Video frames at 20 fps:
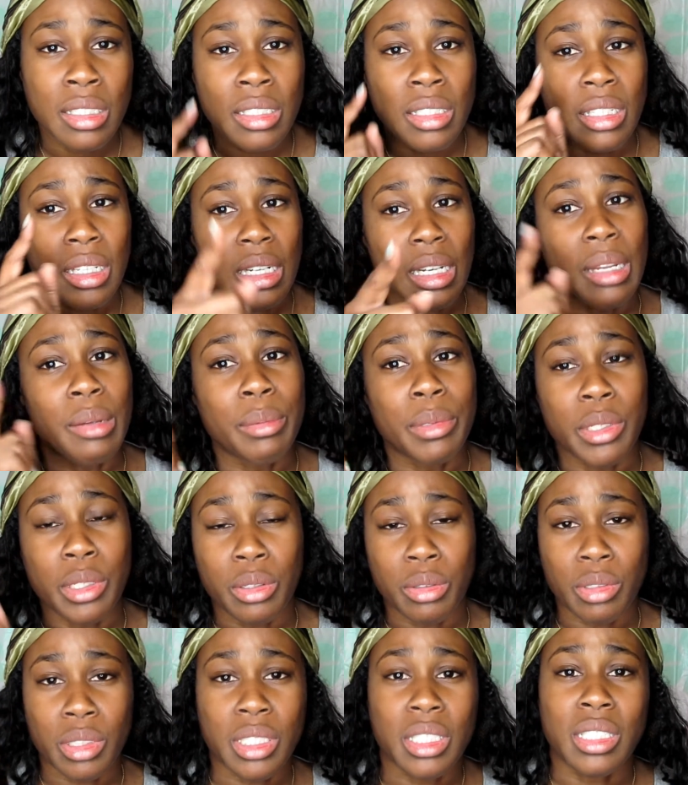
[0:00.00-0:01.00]
Let me
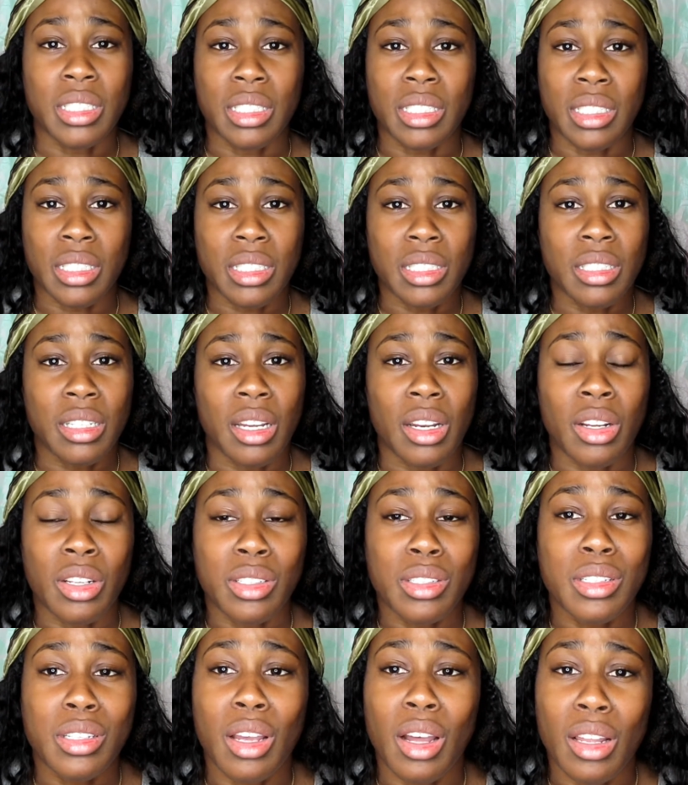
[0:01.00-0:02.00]
know what's good. And I'll
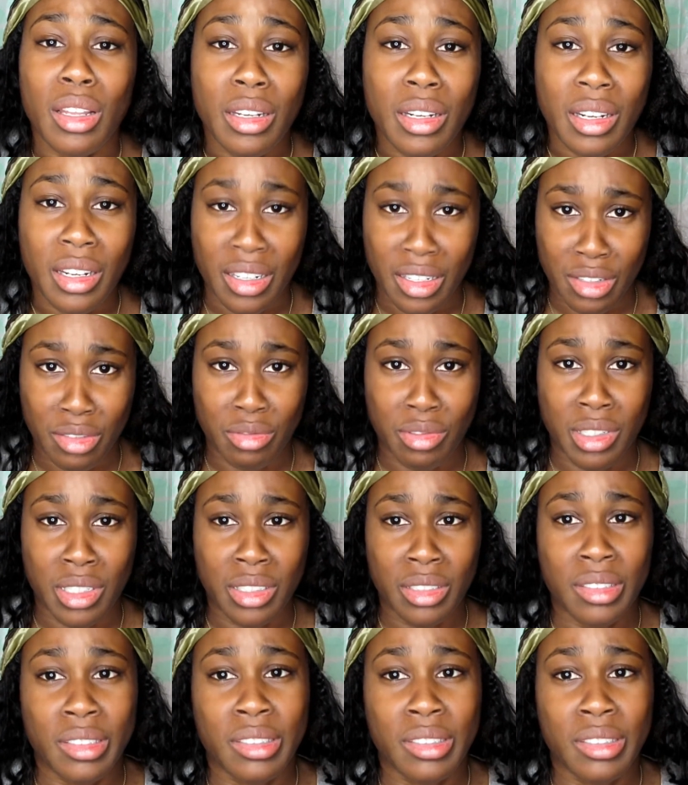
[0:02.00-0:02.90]
see y'all in the next one.